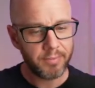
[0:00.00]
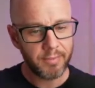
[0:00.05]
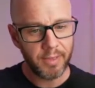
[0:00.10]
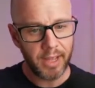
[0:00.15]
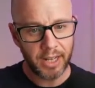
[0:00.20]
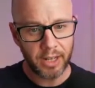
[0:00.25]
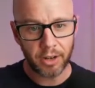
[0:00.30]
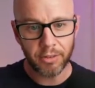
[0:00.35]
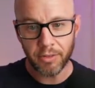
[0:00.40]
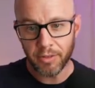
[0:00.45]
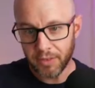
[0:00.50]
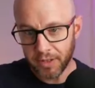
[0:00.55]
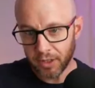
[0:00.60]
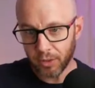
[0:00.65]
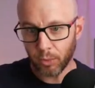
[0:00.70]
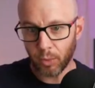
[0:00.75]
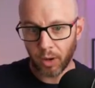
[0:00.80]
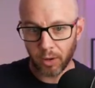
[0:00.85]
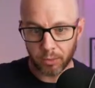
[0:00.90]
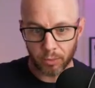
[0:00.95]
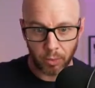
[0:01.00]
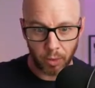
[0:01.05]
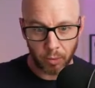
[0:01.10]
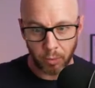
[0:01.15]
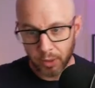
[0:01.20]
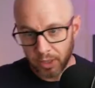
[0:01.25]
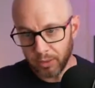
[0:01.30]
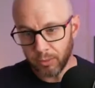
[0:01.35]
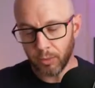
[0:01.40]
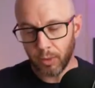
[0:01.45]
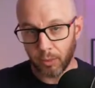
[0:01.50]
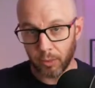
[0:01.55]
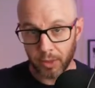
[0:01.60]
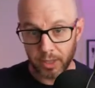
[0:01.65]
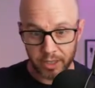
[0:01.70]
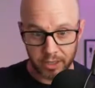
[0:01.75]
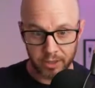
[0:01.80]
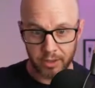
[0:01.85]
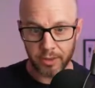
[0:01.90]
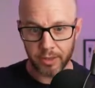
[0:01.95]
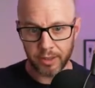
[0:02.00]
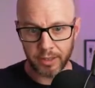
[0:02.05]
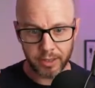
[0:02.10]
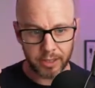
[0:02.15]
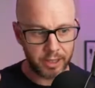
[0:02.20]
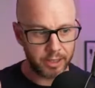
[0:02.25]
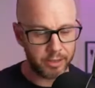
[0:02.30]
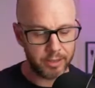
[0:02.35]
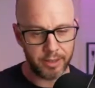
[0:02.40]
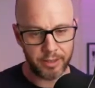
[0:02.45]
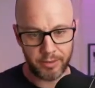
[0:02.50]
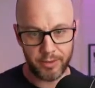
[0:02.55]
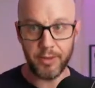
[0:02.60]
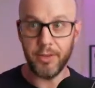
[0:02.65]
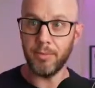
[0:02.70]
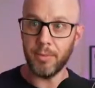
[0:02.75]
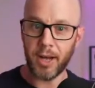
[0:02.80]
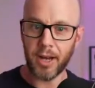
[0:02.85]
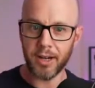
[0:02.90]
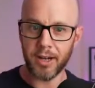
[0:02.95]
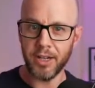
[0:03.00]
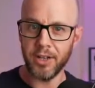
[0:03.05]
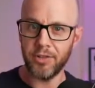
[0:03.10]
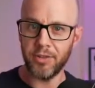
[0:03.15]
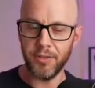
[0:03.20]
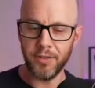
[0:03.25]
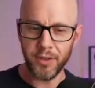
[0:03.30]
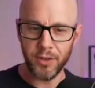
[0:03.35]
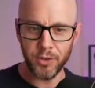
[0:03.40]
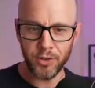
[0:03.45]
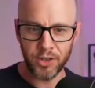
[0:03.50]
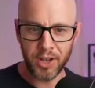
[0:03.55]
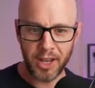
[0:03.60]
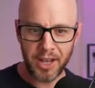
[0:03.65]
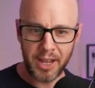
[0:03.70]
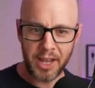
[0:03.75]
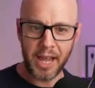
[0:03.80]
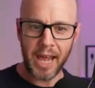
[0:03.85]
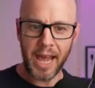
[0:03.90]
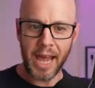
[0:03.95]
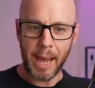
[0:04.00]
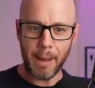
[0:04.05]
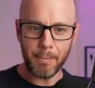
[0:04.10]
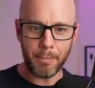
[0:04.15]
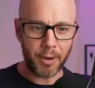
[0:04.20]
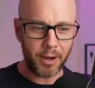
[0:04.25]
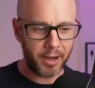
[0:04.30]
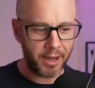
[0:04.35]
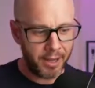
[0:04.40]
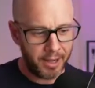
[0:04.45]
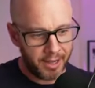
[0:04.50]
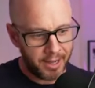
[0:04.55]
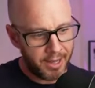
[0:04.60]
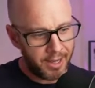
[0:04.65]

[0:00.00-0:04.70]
And I revealed what we do at the Marketless Reviews Empire.